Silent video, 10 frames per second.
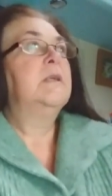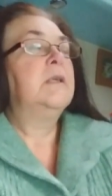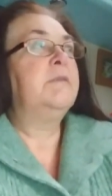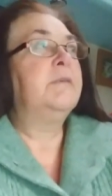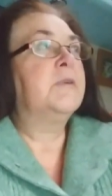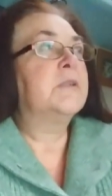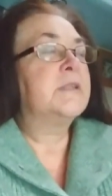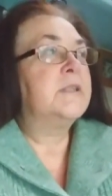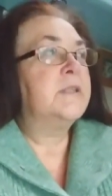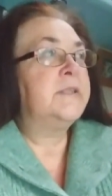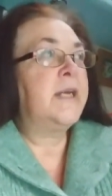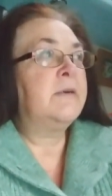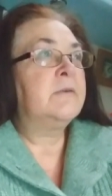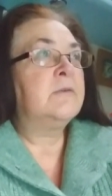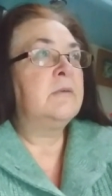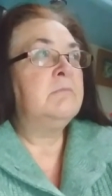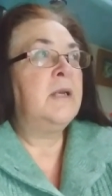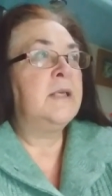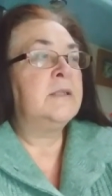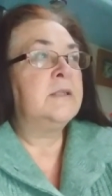if you've got such a downer on
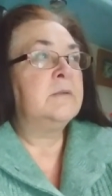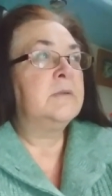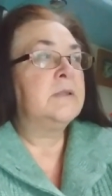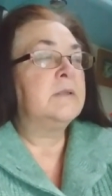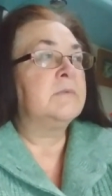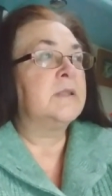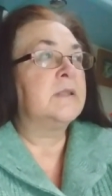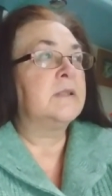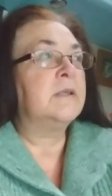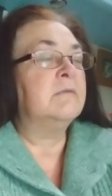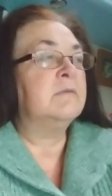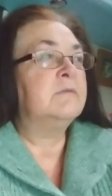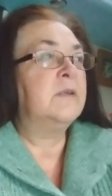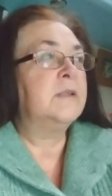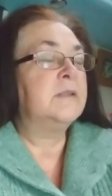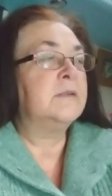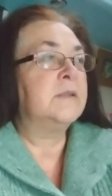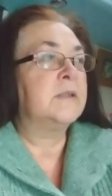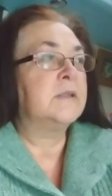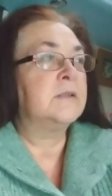men, do you want them to go and fight for
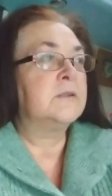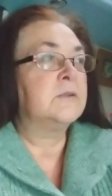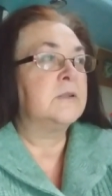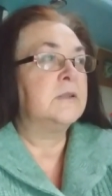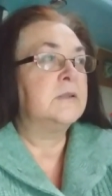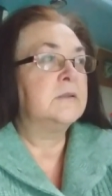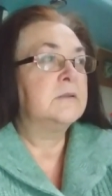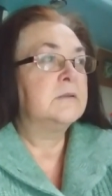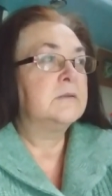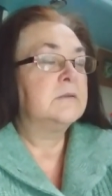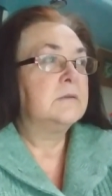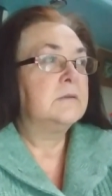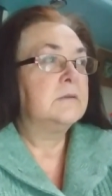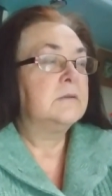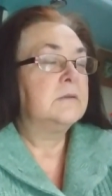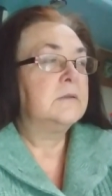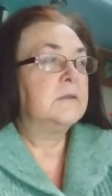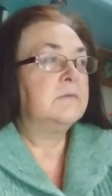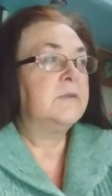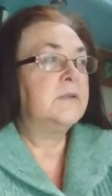your country?
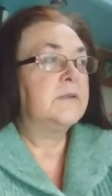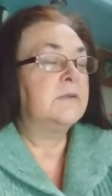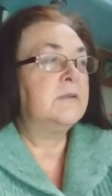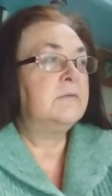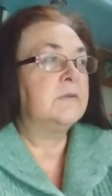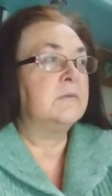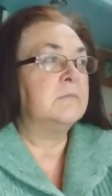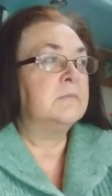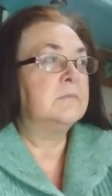I feel sorry for them.